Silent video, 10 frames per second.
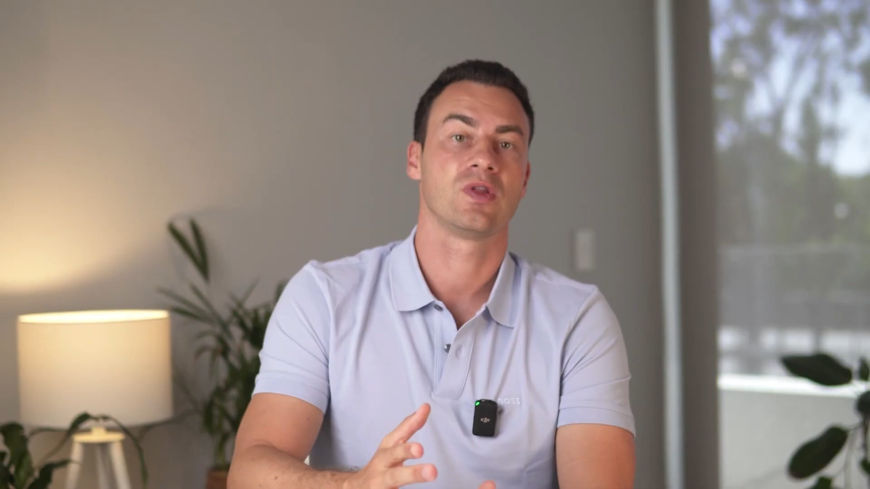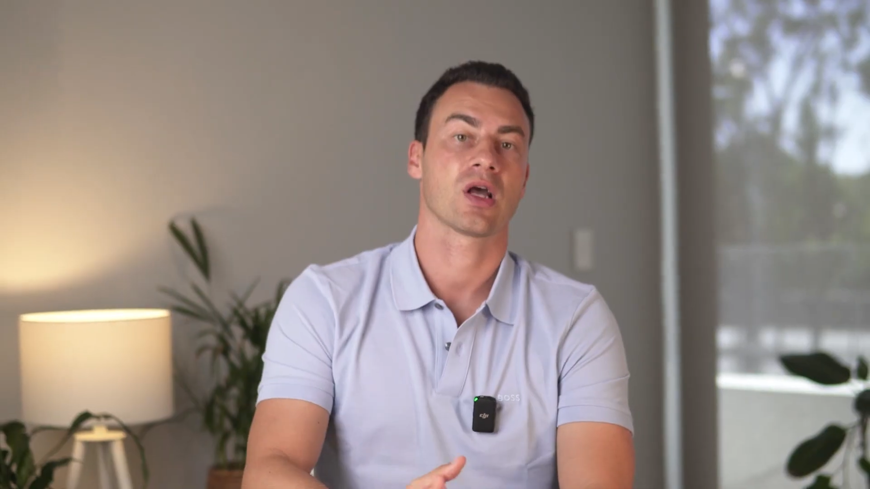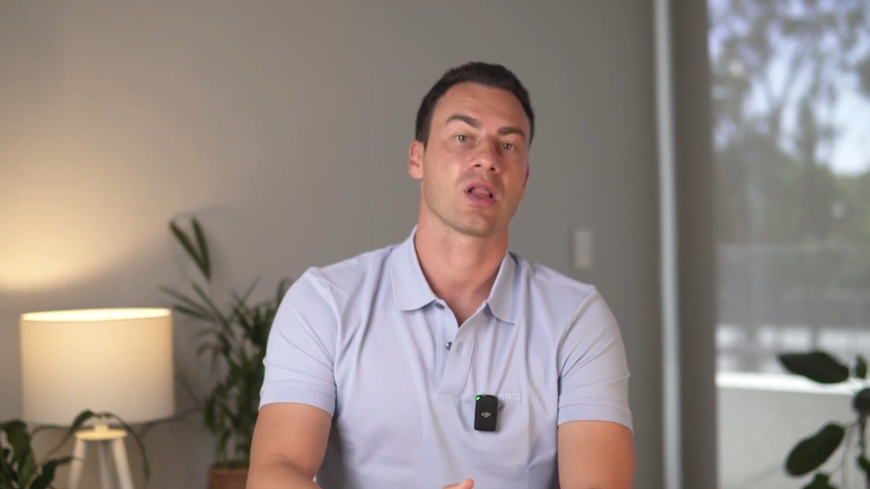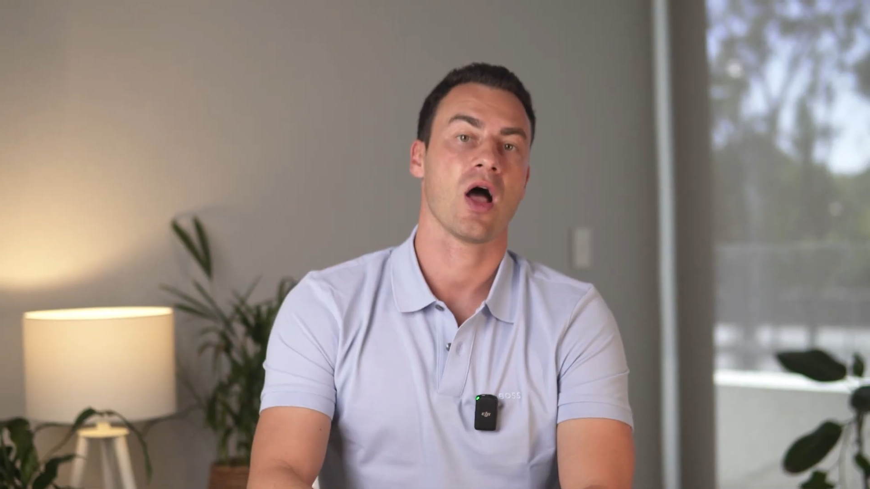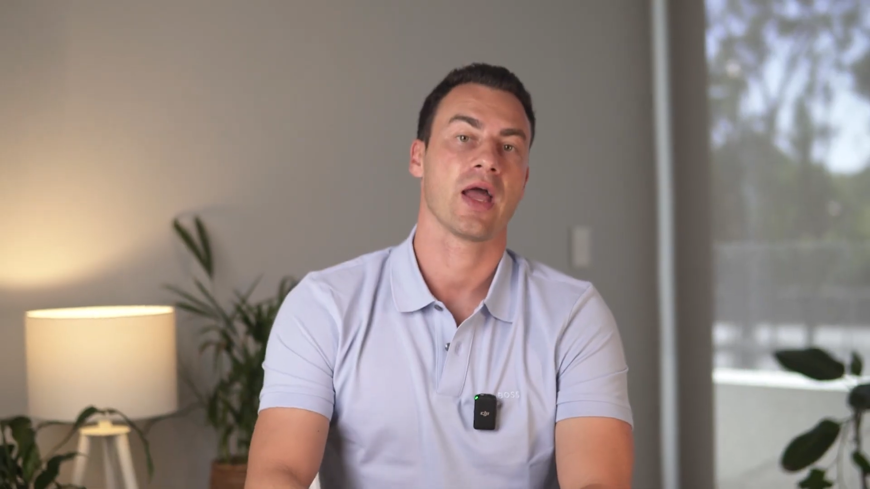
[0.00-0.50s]
their
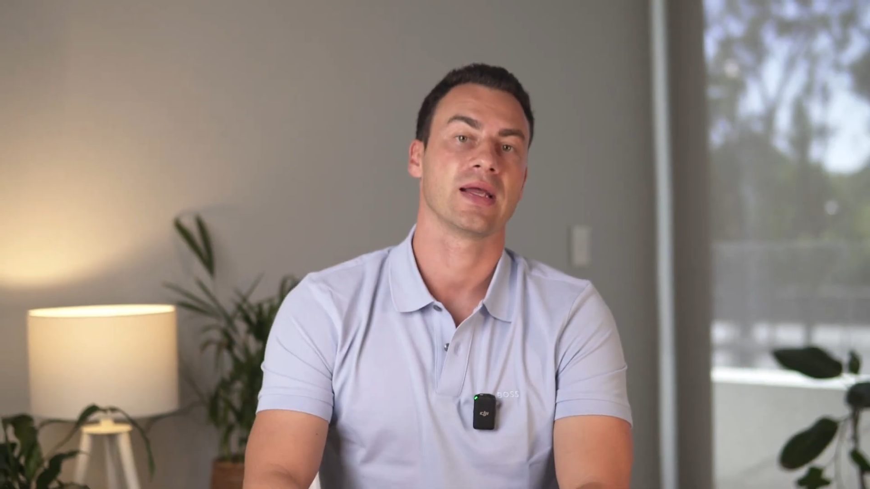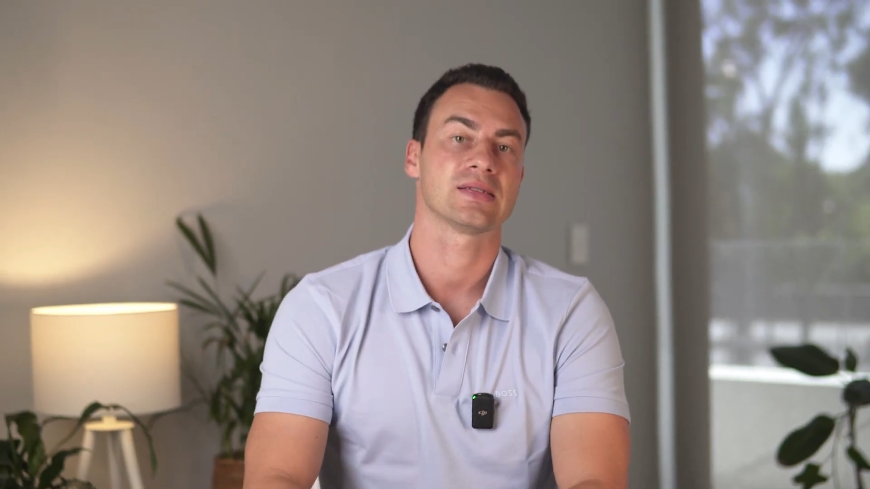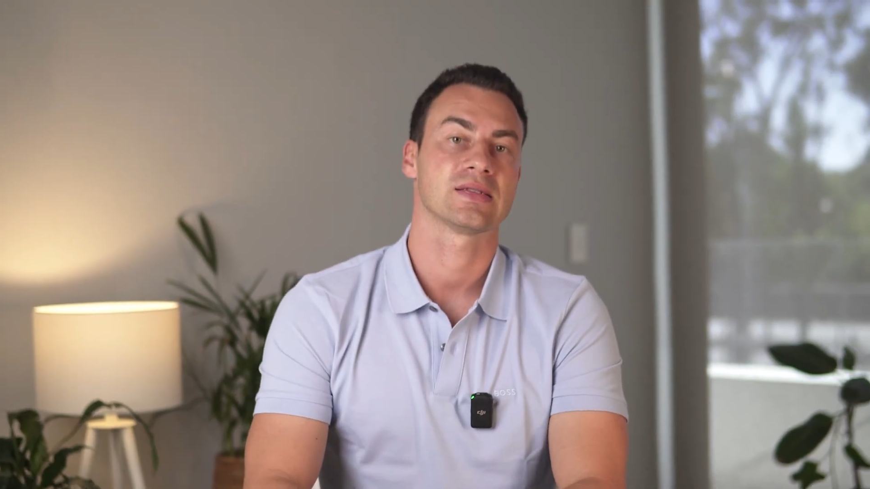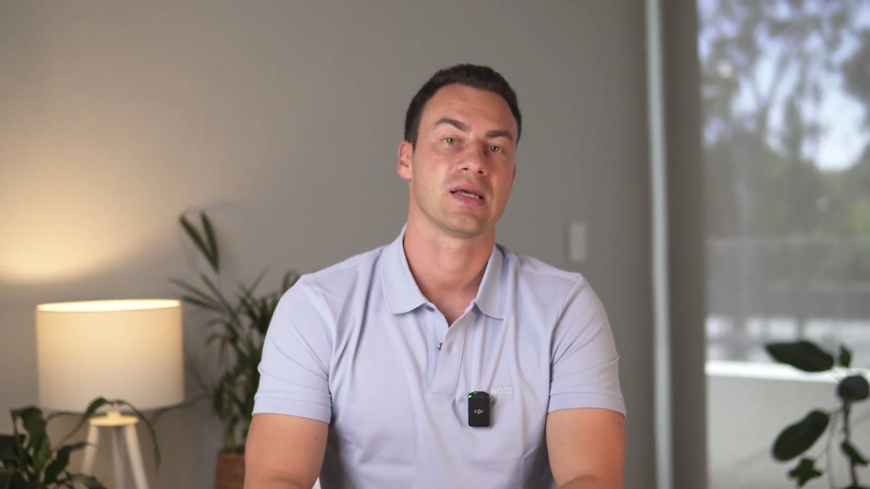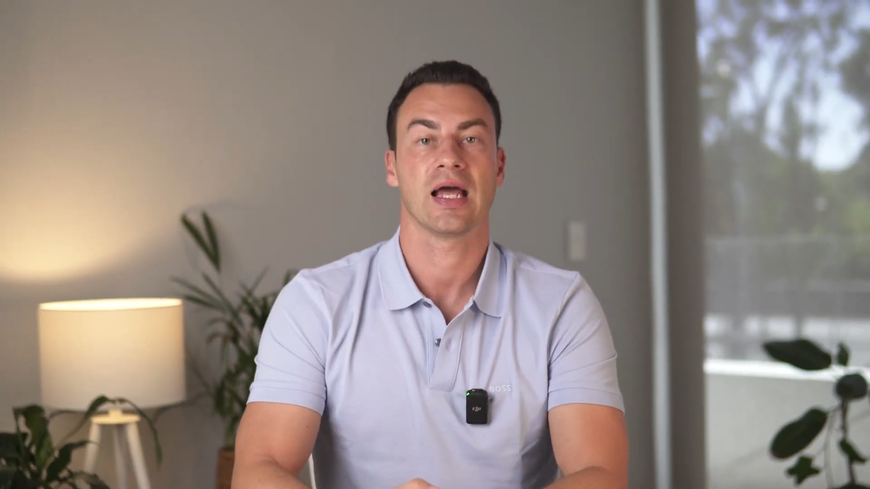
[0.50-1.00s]

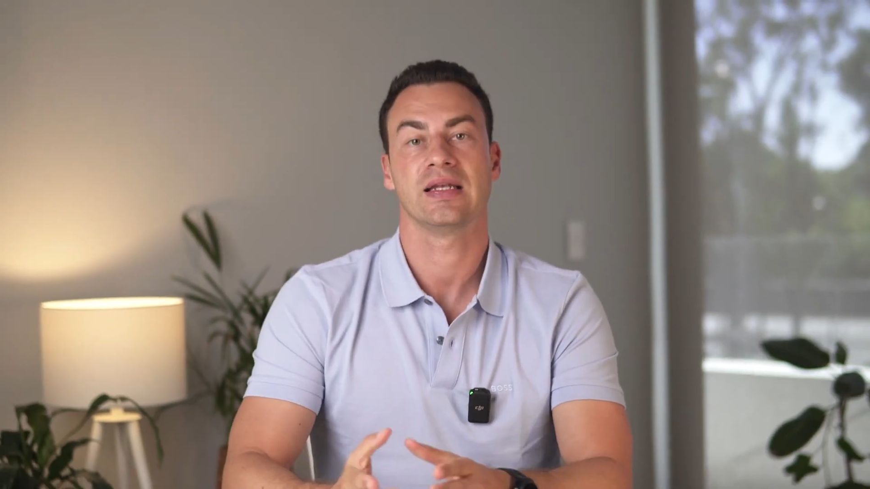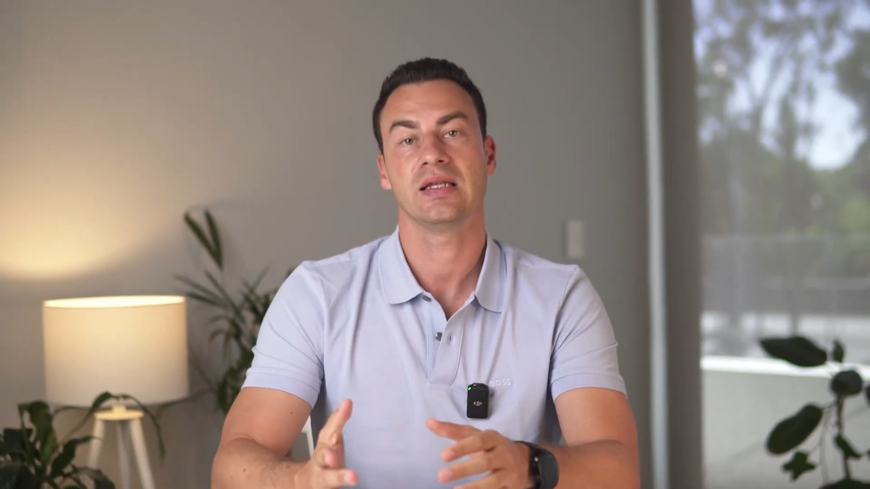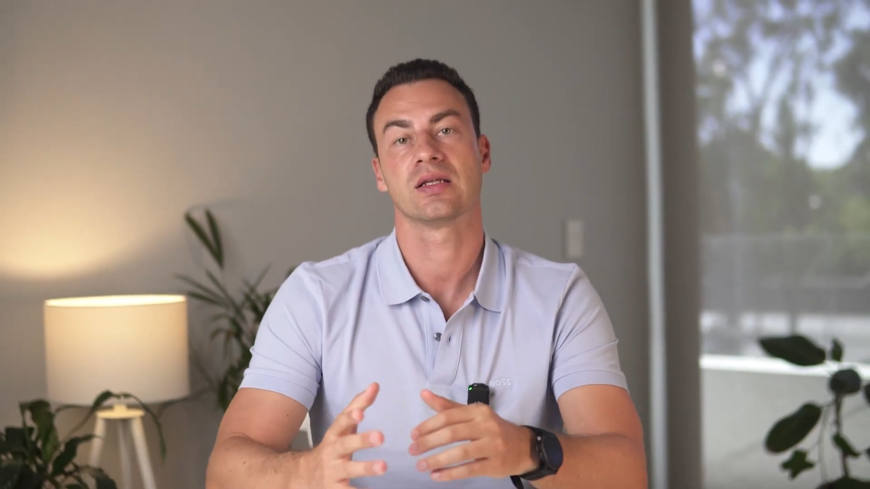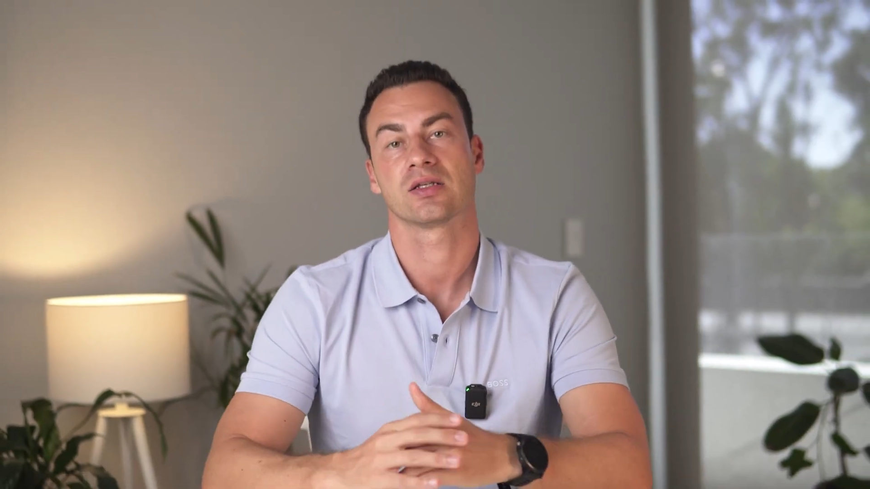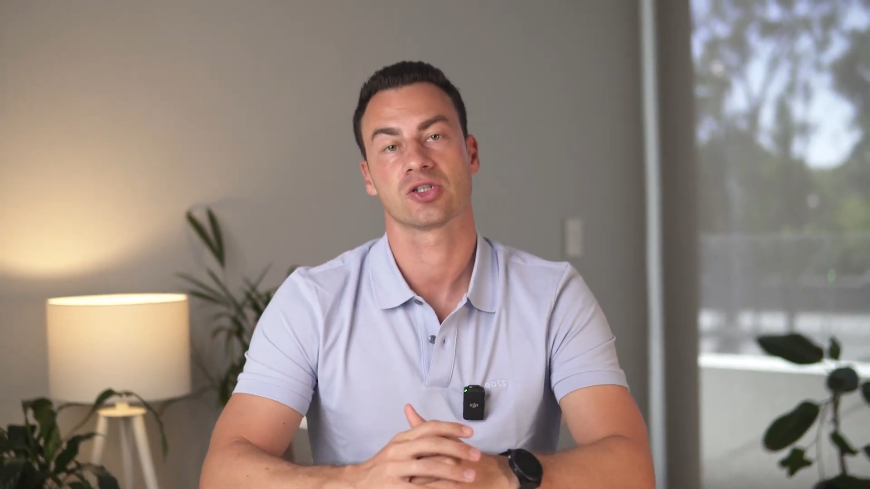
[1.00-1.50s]
clients and
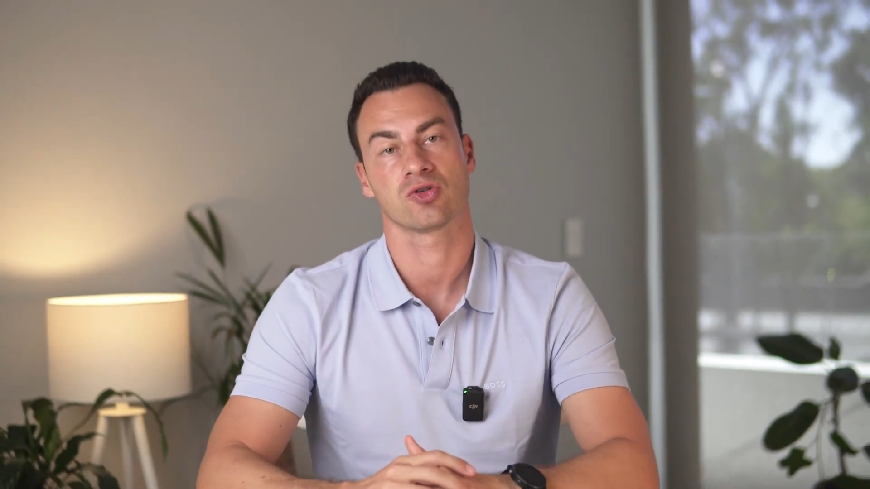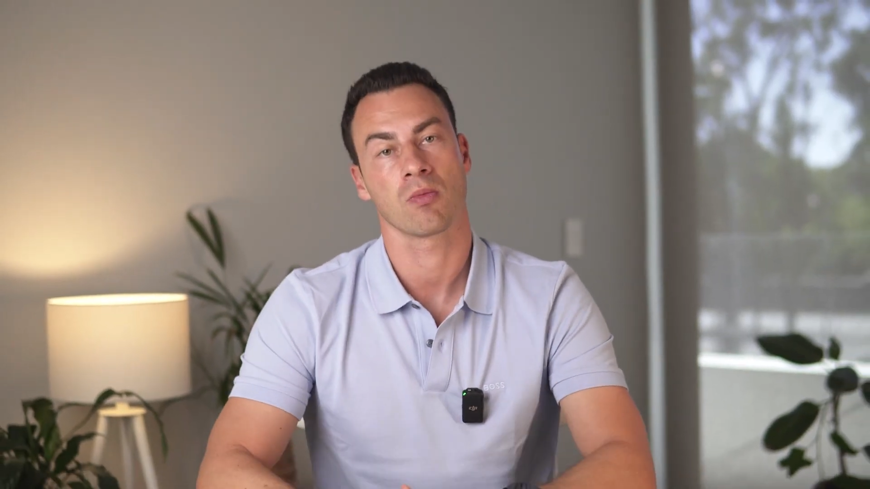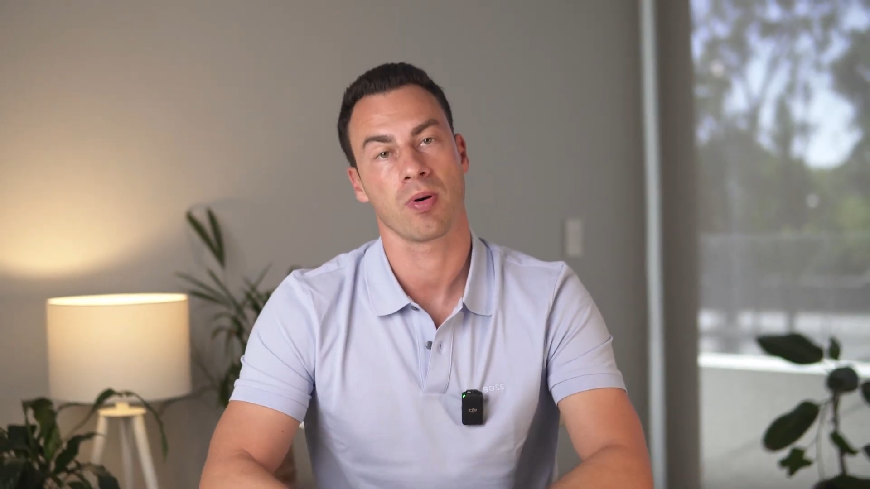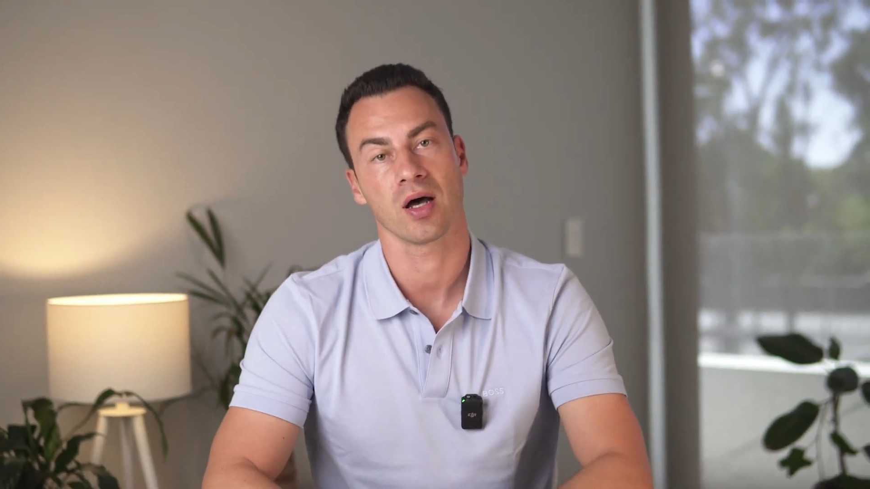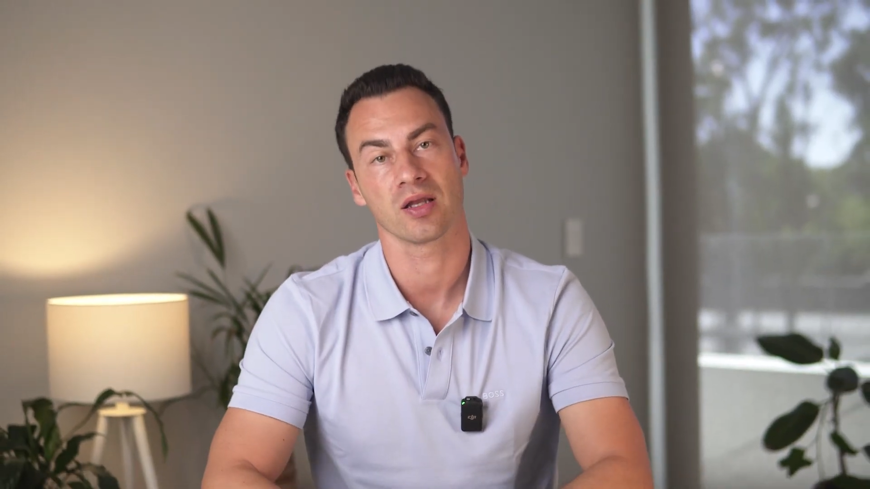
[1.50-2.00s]
needed a
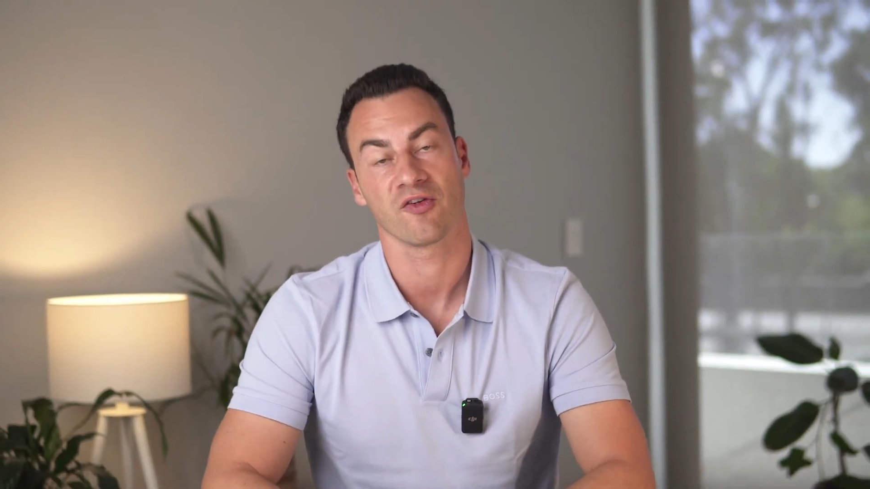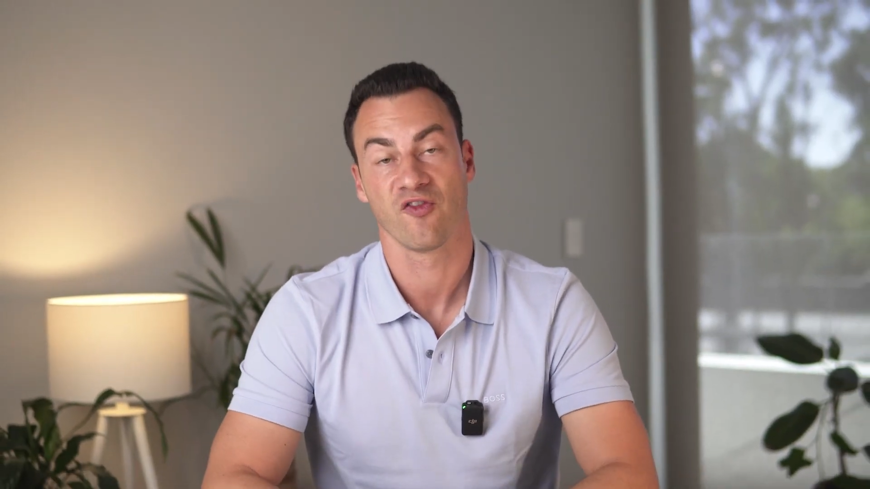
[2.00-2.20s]
strong partner